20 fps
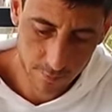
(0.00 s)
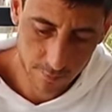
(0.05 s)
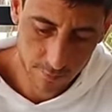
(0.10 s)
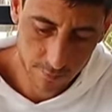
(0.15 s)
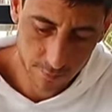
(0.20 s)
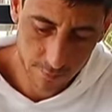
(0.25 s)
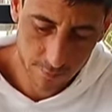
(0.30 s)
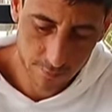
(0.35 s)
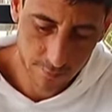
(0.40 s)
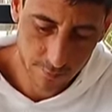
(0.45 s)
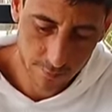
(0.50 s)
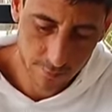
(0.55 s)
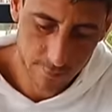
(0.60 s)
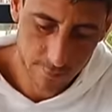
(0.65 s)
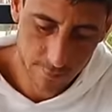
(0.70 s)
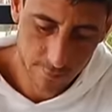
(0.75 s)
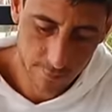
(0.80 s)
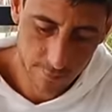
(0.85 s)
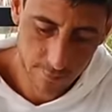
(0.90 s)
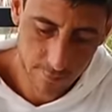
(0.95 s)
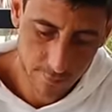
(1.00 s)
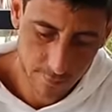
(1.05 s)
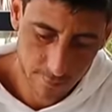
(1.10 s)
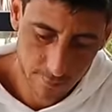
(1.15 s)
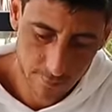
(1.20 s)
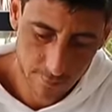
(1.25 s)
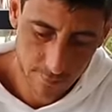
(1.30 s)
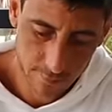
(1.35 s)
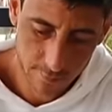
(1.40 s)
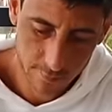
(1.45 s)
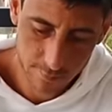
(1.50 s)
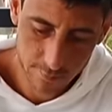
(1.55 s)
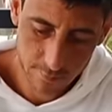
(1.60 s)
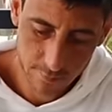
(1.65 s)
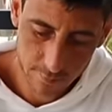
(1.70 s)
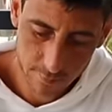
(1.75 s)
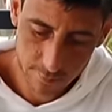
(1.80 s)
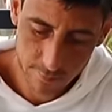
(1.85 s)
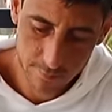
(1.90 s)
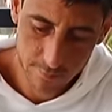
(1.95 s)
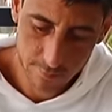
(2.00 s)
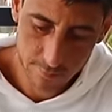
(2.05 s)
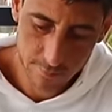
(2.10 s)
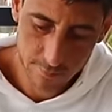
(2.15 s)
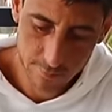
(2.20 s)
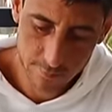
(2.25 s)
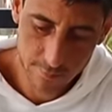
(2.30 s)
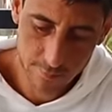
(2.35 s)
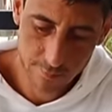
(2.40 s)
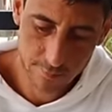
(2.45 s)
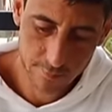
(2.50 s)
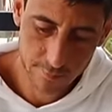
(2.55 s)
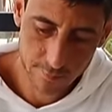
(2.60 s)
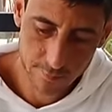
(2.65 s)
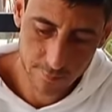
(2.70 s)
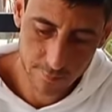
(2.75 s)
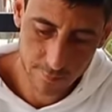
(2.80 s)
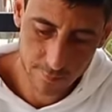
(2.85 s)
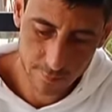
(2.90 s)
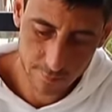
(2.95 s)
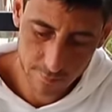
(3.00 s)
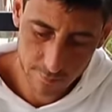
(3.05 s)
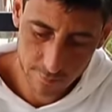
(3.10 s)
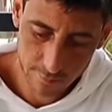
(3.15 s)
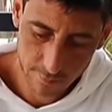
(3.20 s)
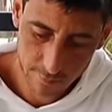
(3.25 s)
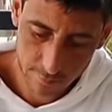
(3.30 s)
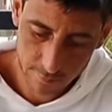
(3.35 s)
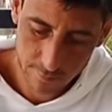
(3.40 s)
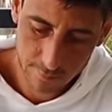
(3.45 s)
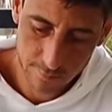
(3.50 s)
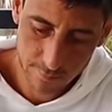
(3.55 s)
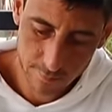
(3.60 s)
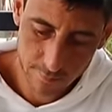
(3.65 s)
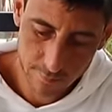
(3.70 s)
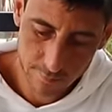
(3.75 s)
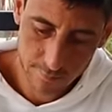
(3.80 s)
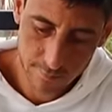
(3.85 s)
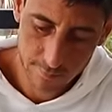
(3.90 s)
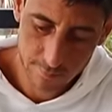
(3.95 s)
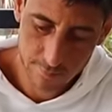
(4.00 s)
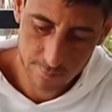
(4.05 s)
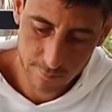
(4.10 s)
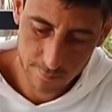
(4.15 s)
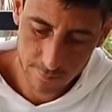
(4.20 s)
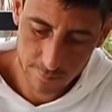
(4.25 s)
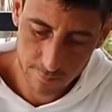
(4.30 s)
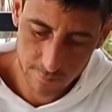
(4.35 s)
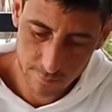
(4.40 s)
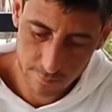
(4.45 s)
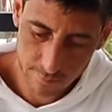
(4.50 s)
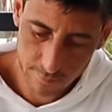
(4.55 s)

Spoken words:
No one is speaking in this clip.